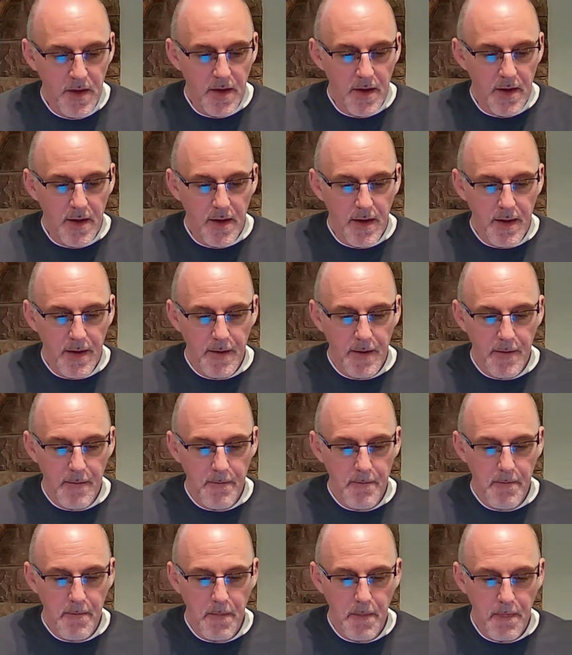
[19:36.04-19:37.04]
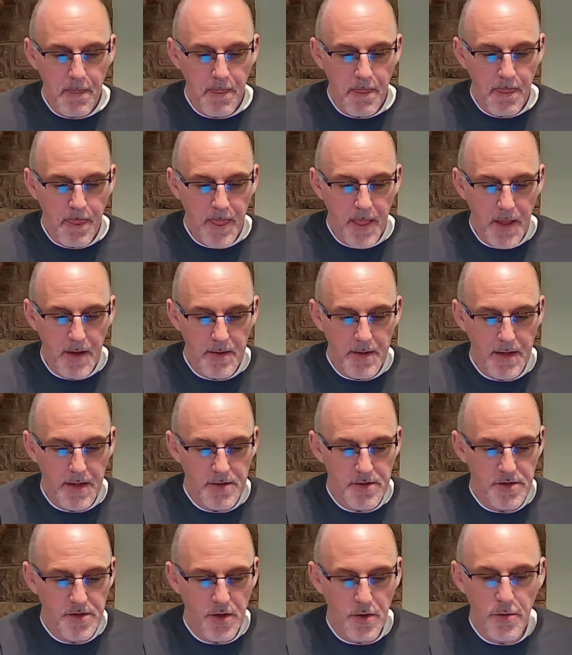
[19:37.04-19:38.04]

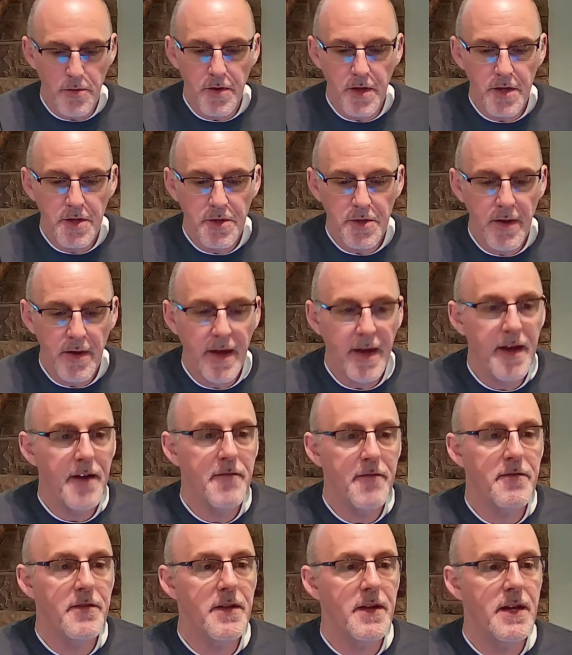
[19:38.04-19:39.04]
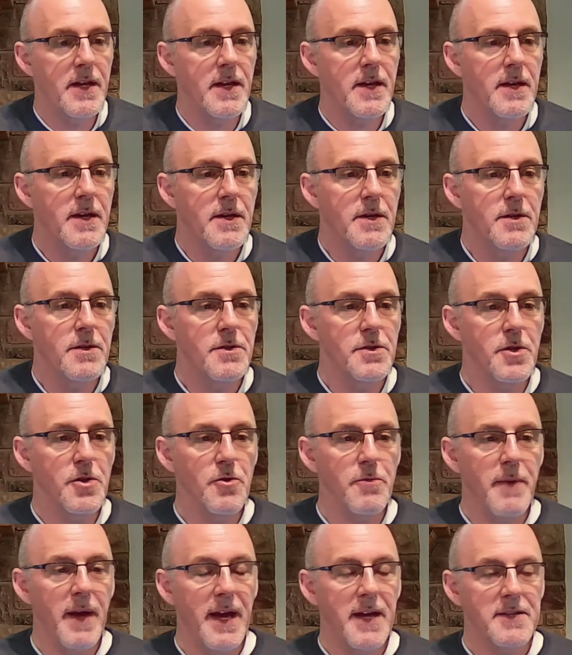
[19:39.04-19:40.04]
And so then you have the
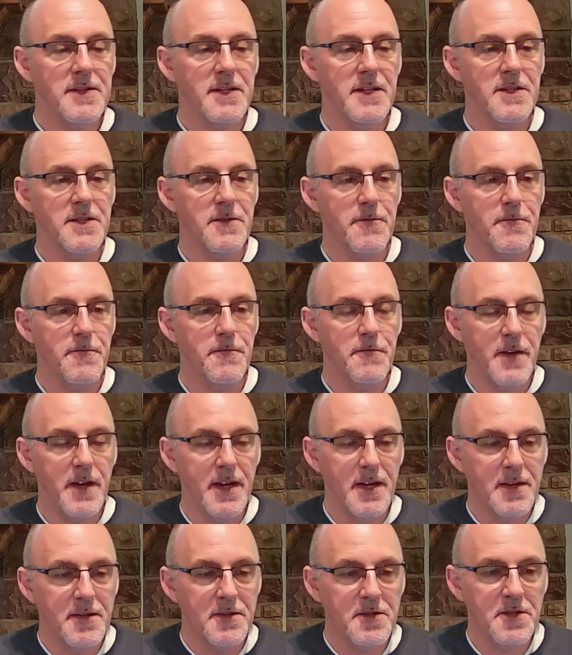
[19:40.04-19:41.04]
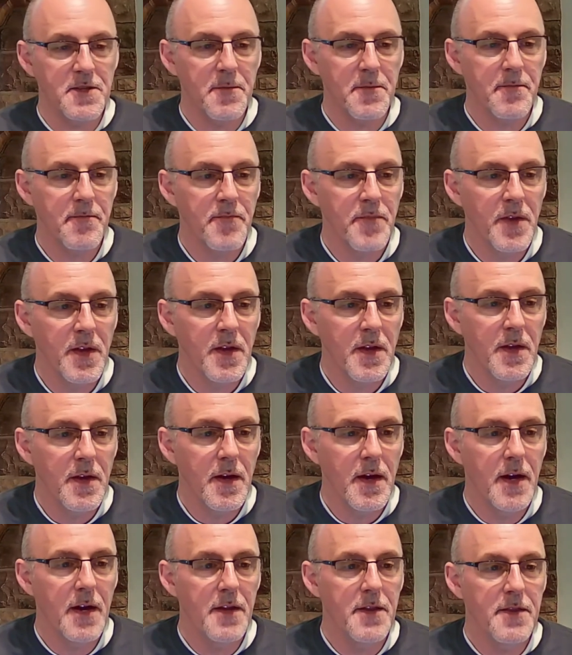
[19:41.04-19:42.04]
2 baskets of figs.
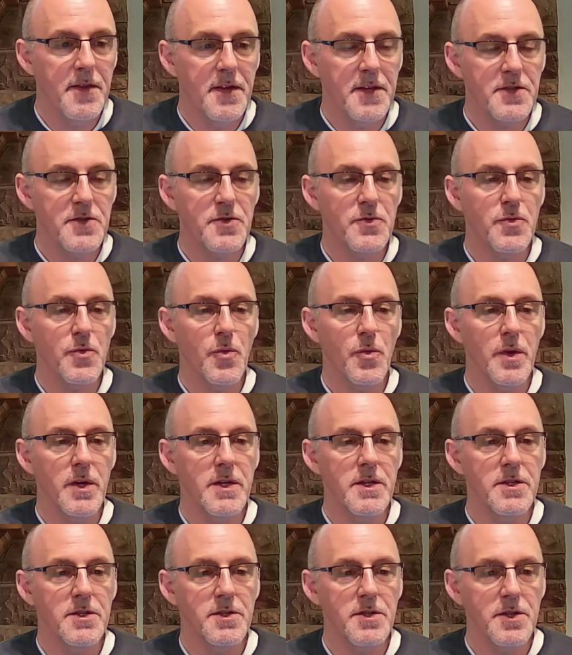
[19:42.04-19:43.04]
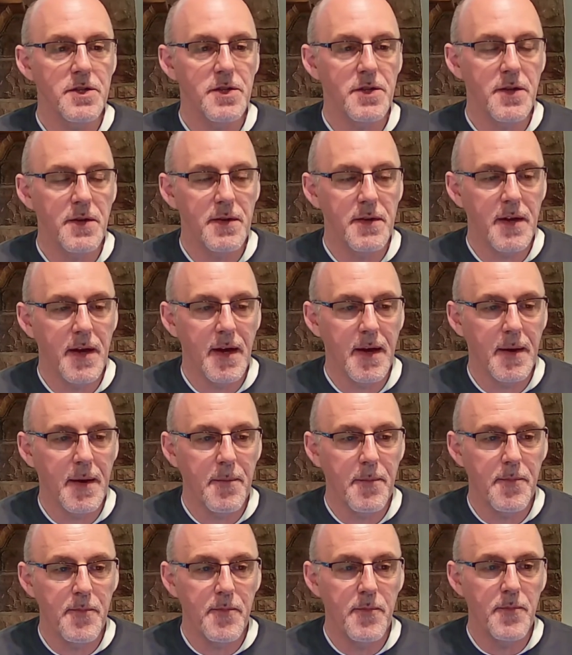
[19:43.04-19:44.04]
This was,
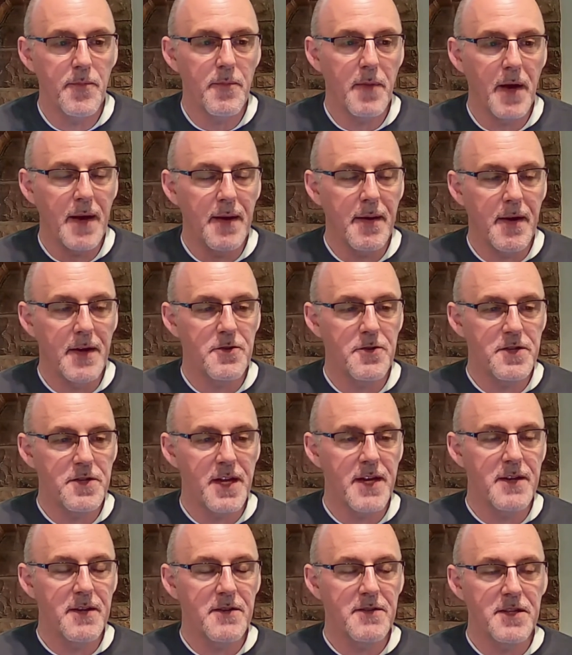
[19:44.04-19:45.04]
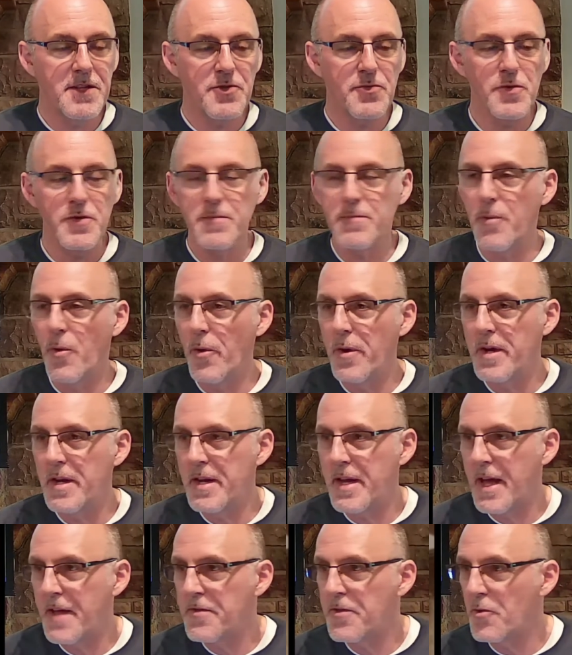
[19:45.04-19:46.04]
my understanding is this was
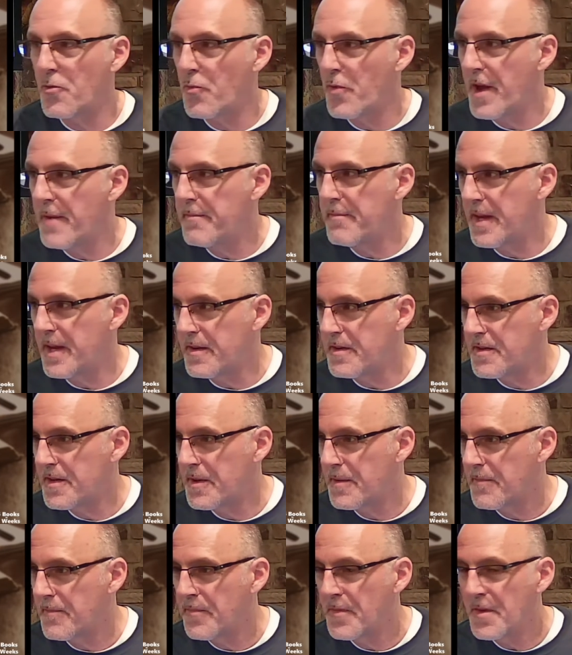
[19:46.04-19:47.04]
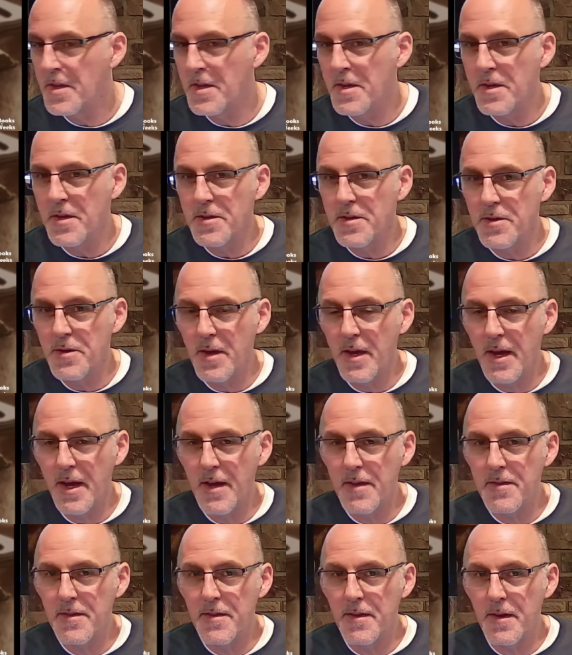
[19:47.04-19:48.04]
pointed at the remnant. You
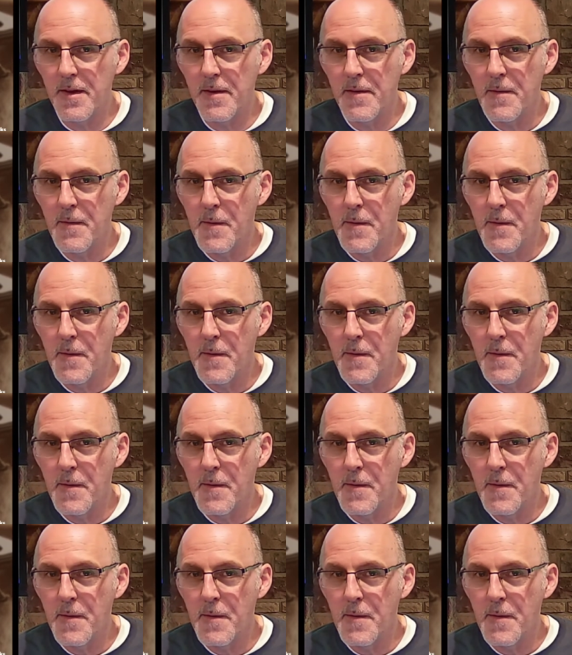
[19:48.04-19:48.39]
had the